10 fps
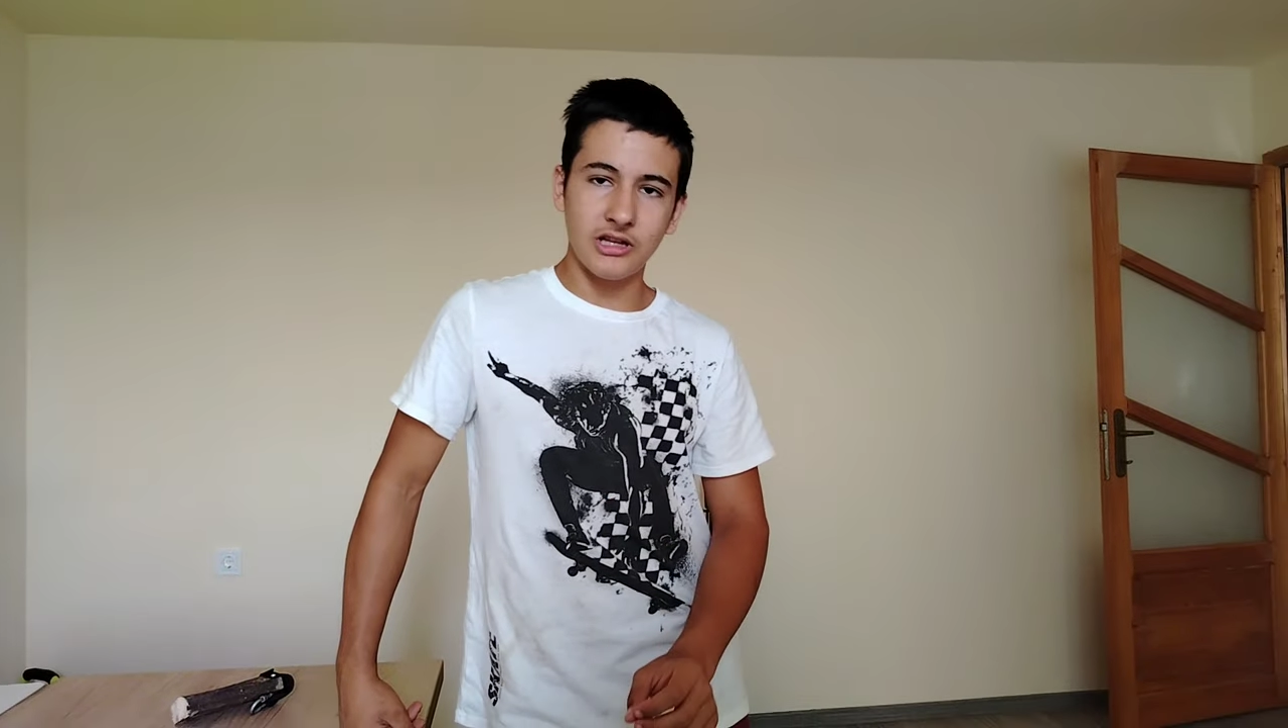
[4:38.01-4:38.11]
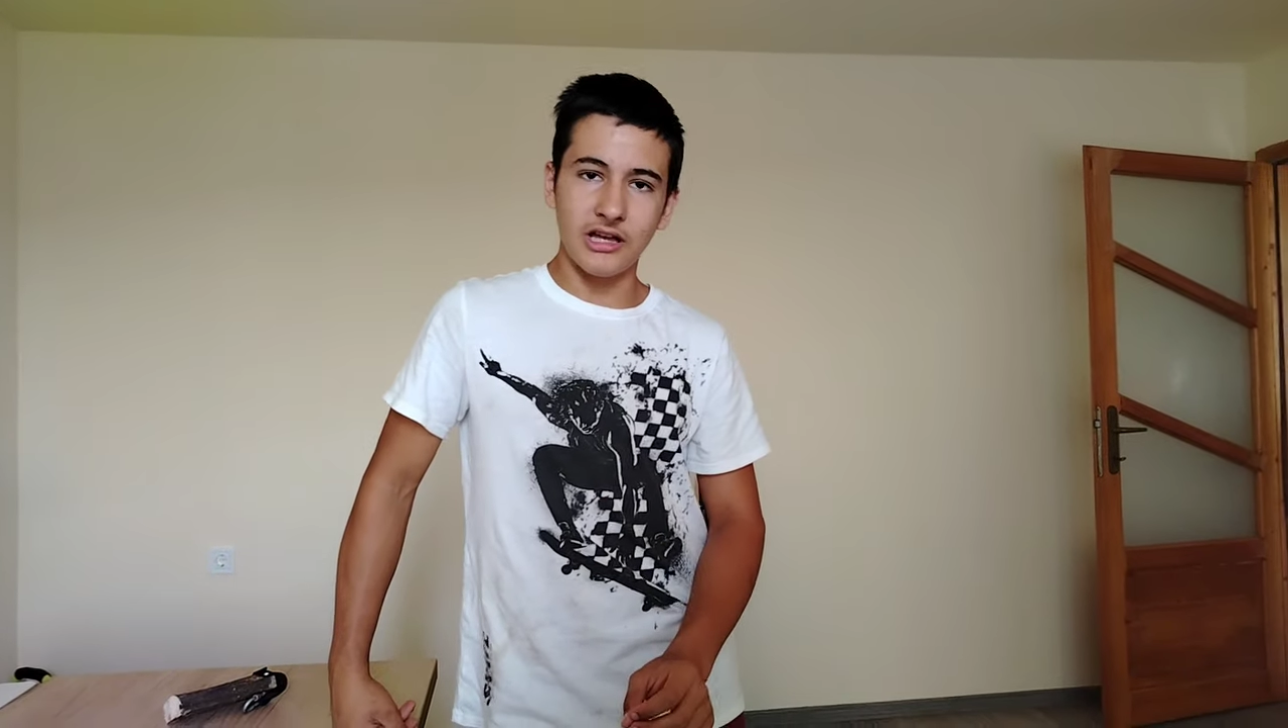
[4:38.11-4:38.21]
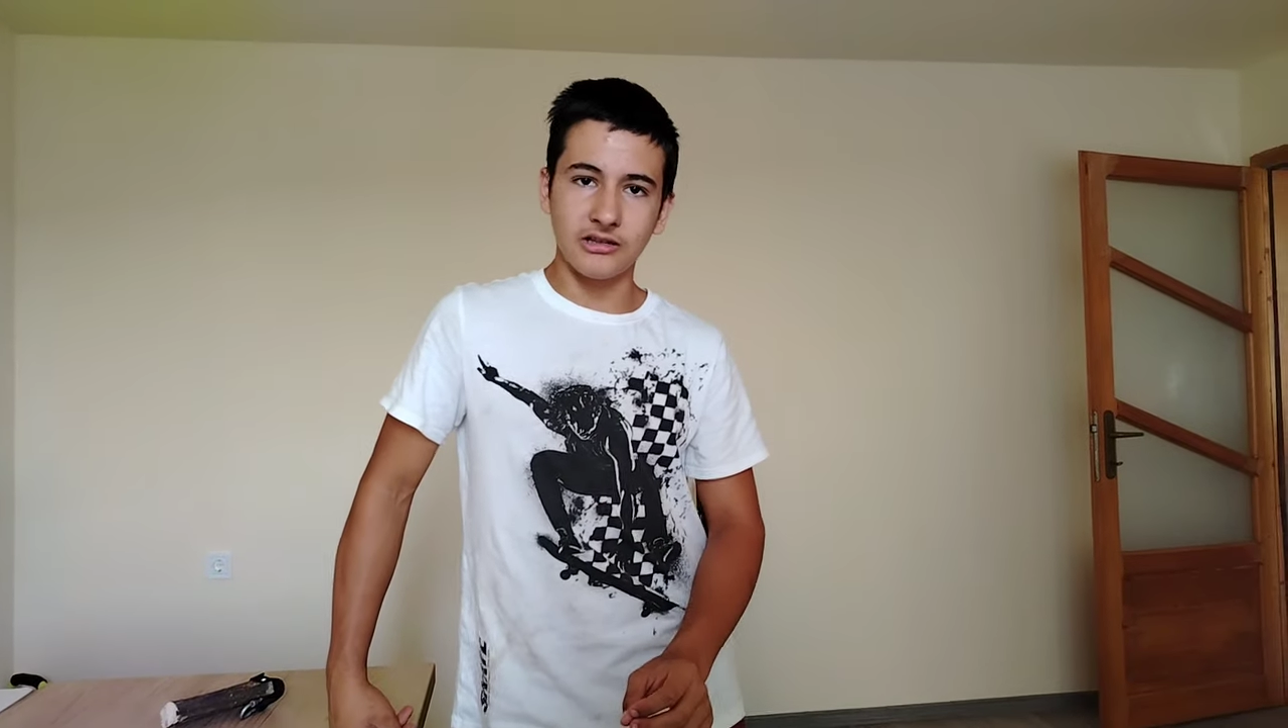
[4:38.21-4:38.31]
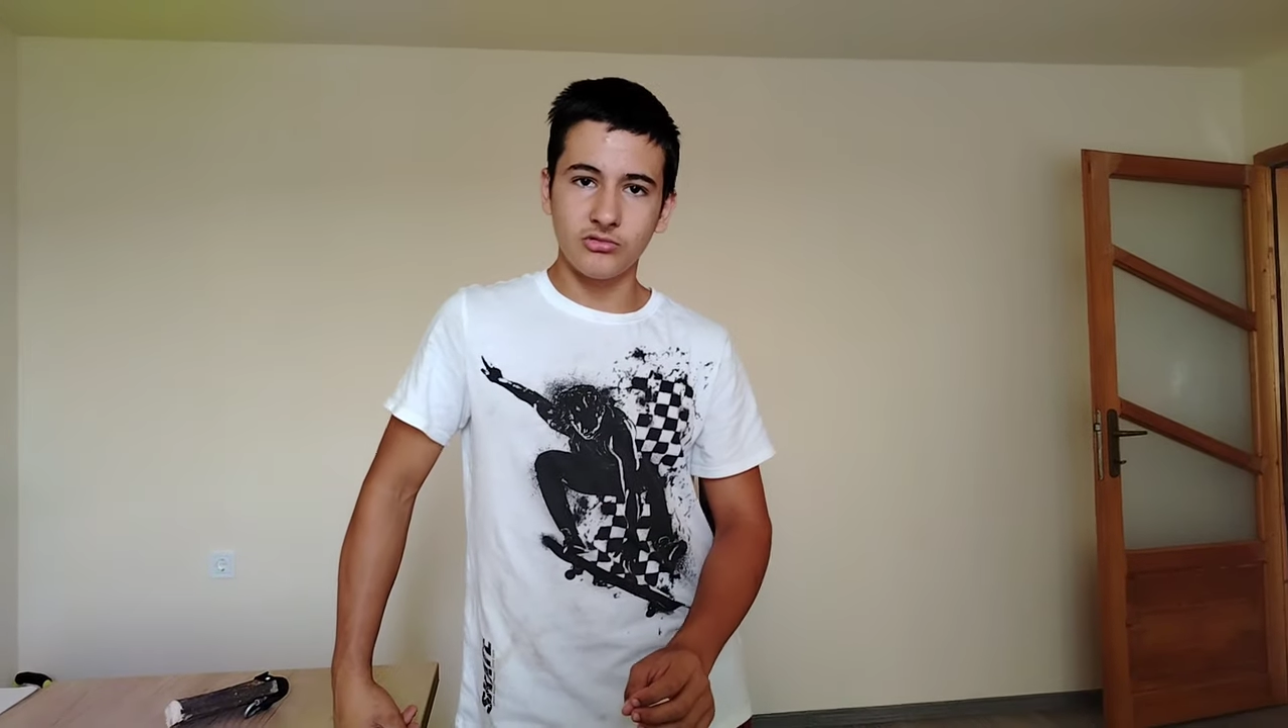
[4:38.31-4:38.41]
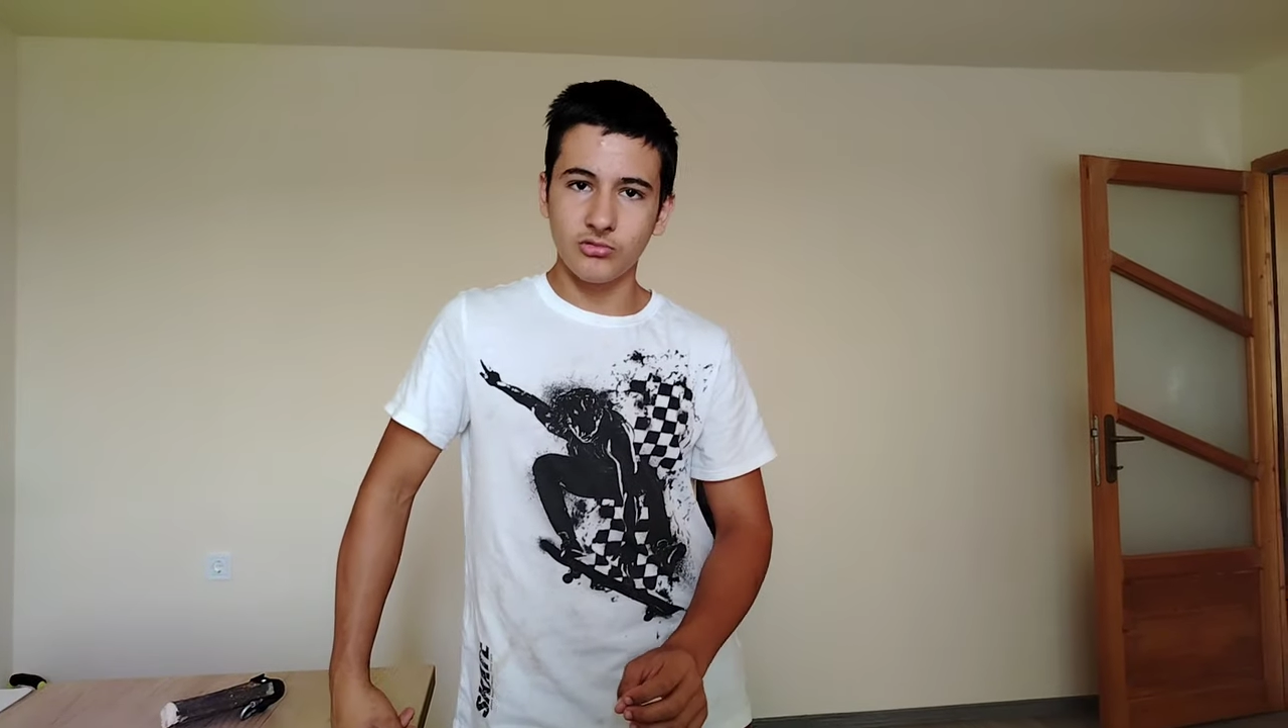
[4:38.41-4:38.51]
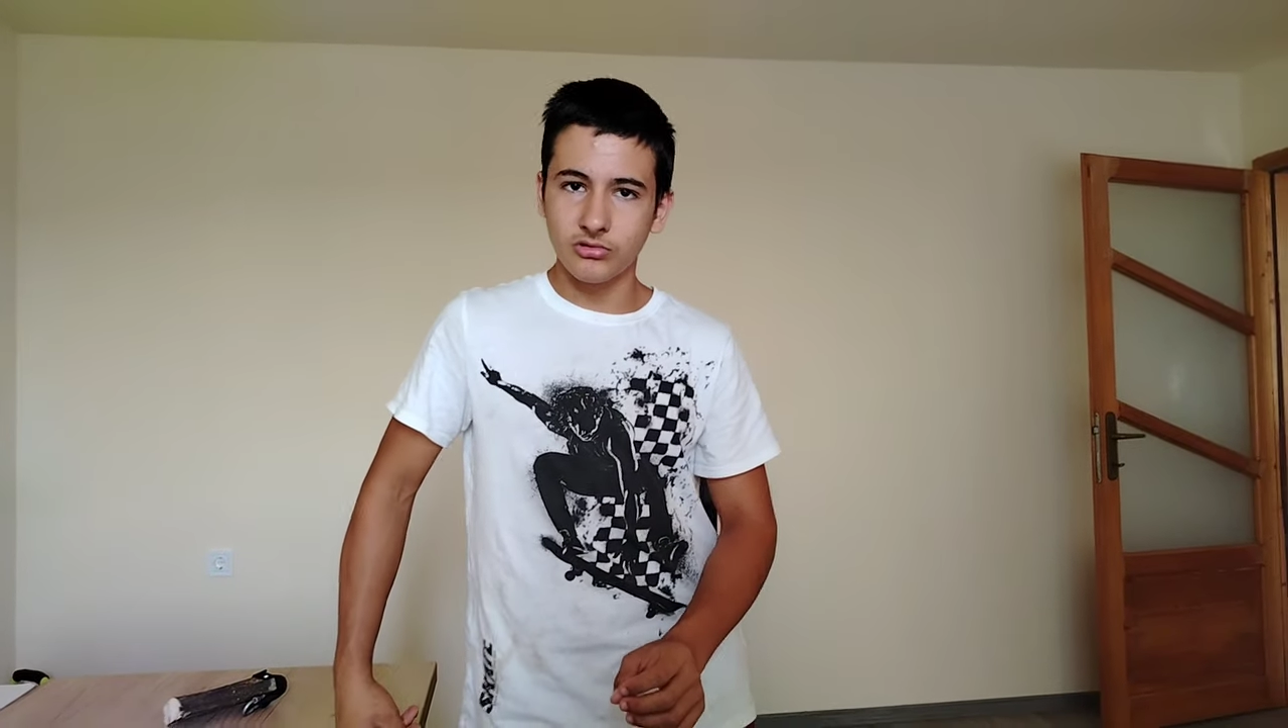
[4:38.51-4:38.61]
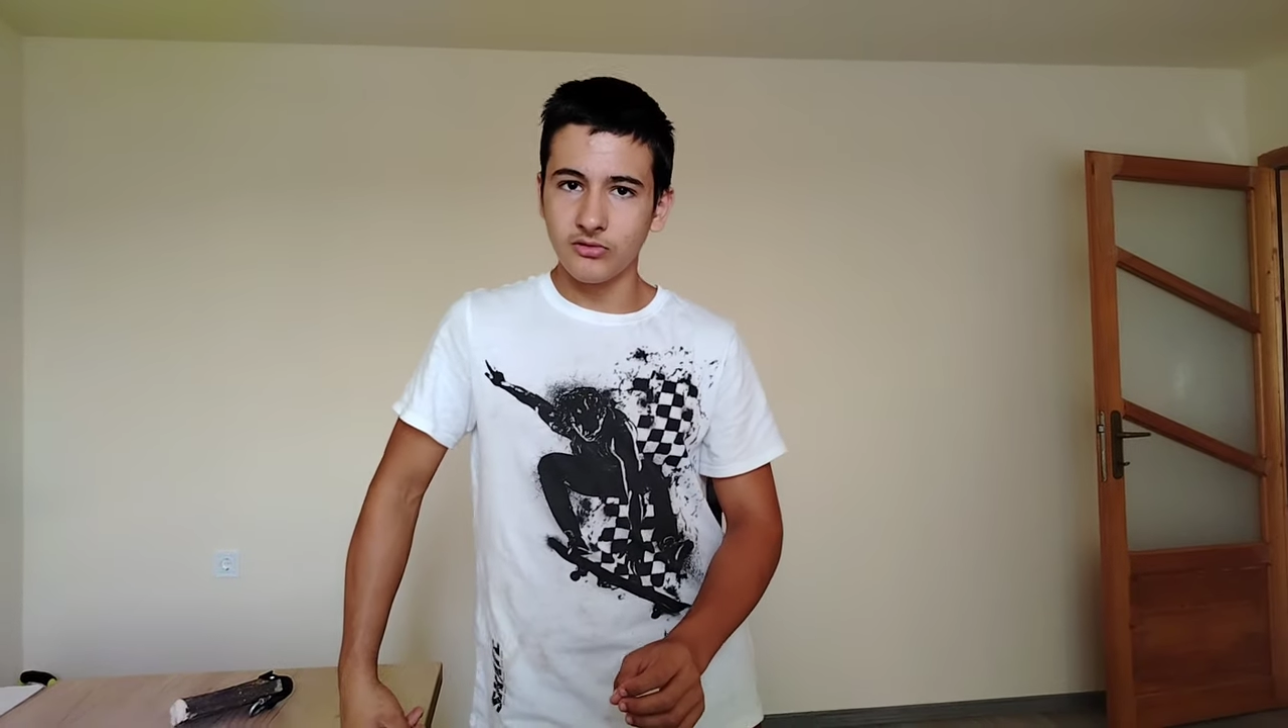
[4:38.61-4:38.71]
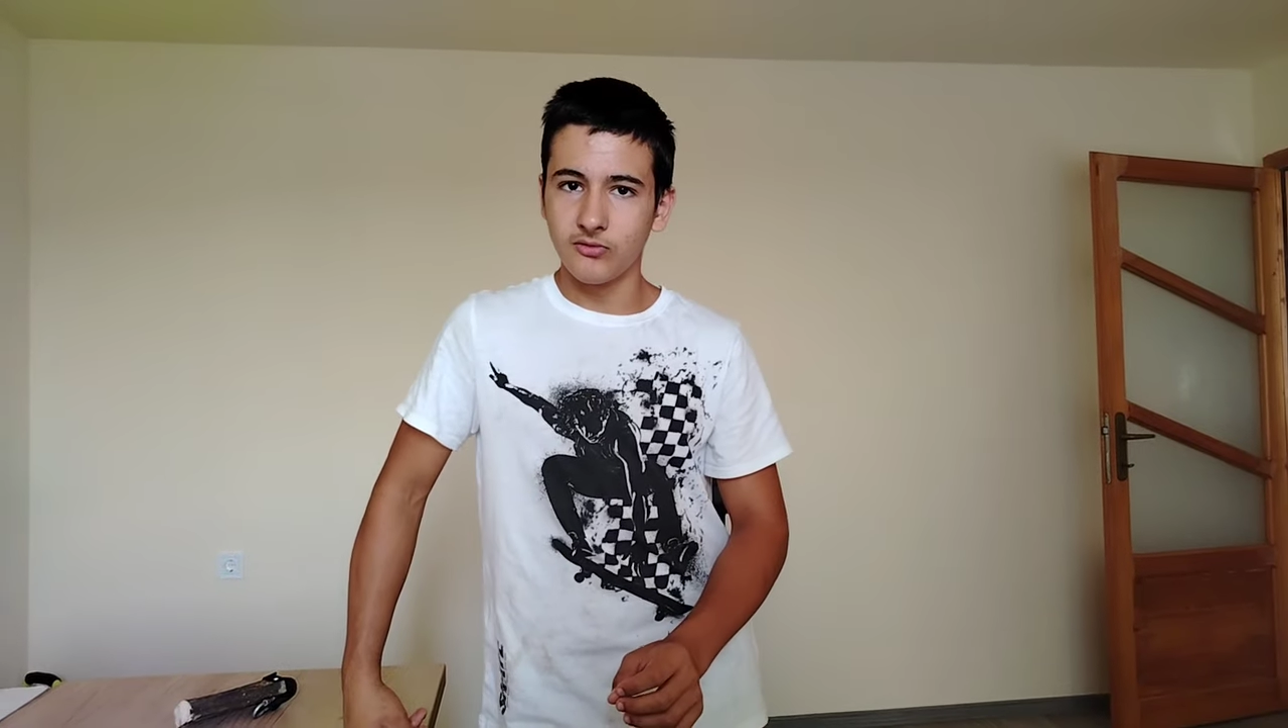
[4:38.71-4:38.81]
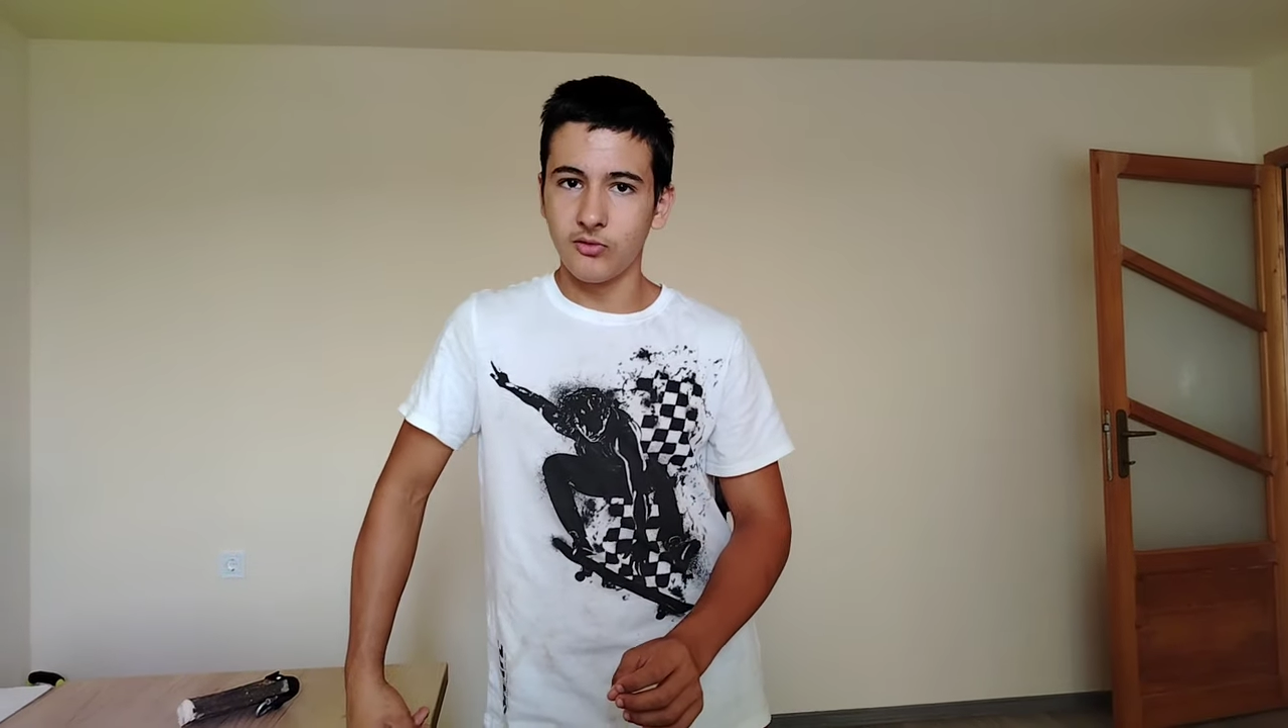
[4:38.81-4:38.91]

that good